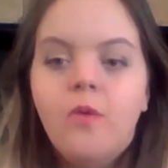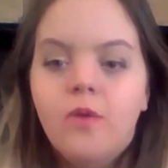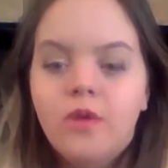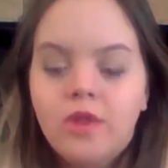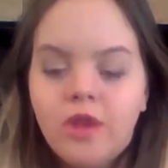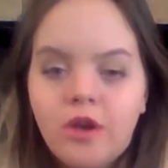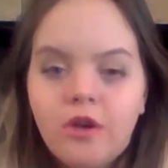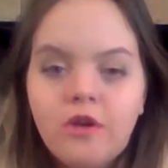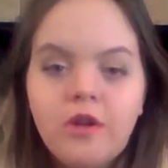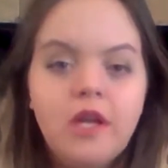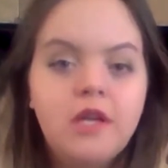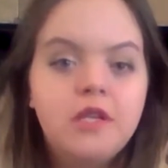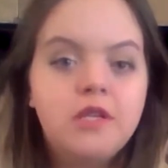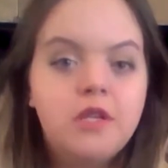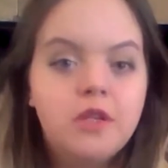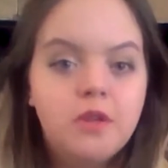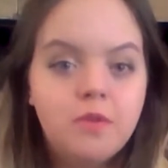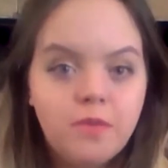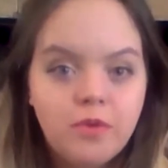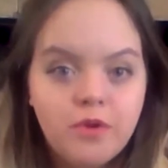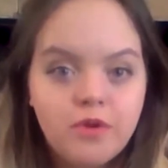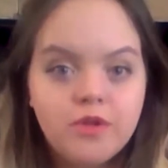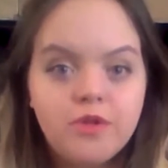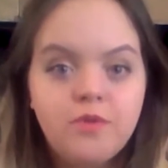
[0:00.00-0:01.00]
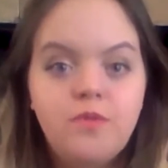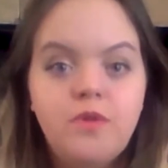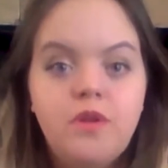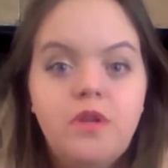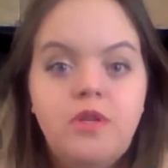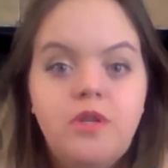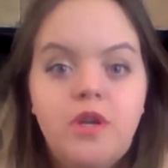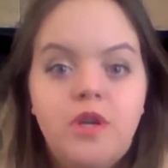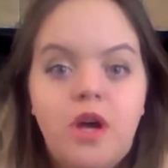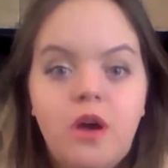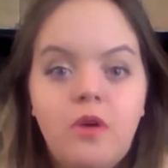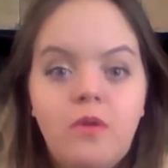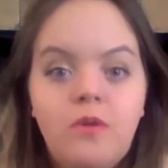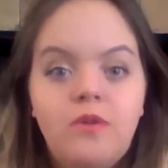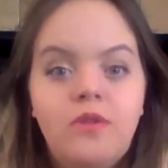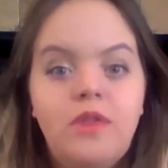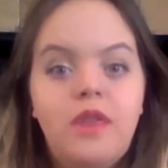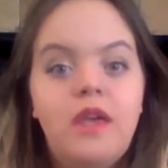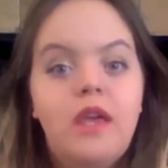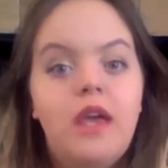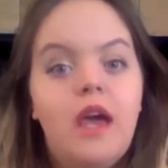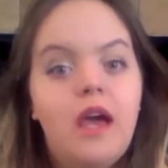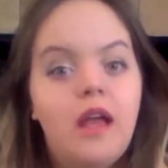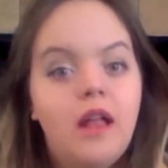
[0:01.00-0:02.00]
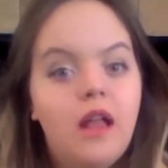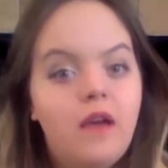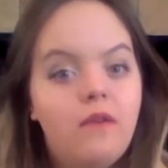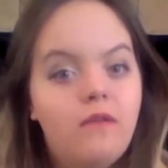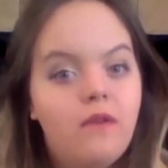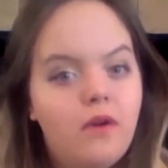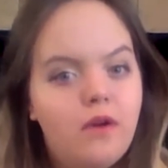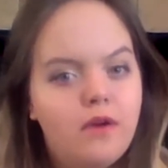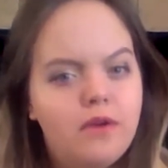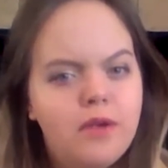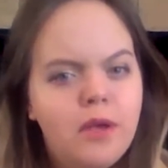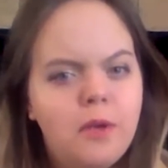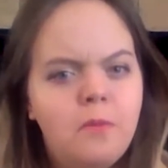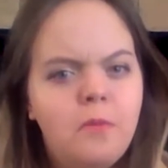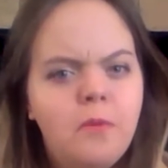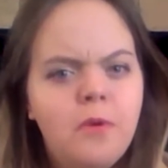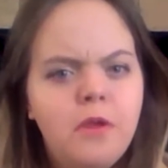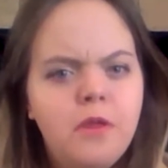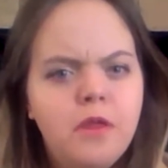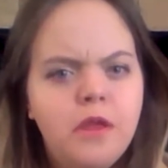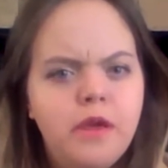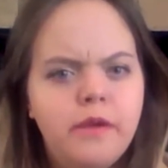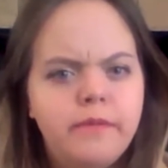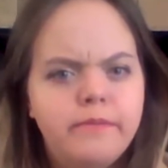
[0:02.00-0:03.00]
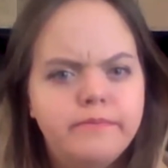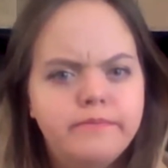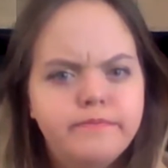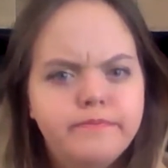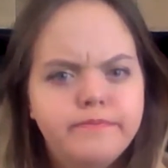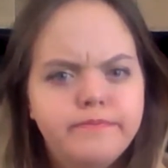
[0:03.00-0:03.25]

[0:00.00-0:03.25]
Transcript: When they are next to the person when it's awkward, they kind of have a hard time breathing.